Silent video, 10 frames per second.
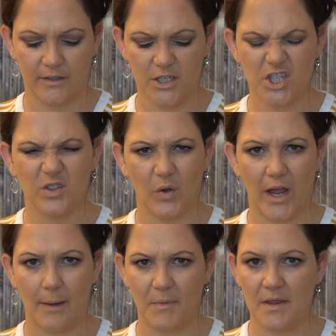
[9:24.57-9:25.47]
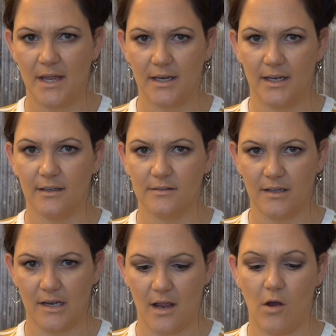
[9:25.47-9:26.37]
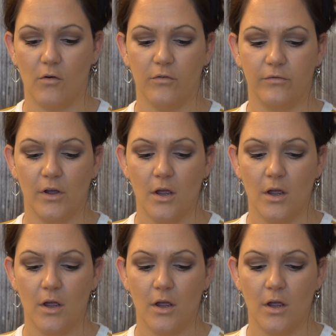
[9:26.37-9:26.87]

And it just so happened that NYX and e.l.f.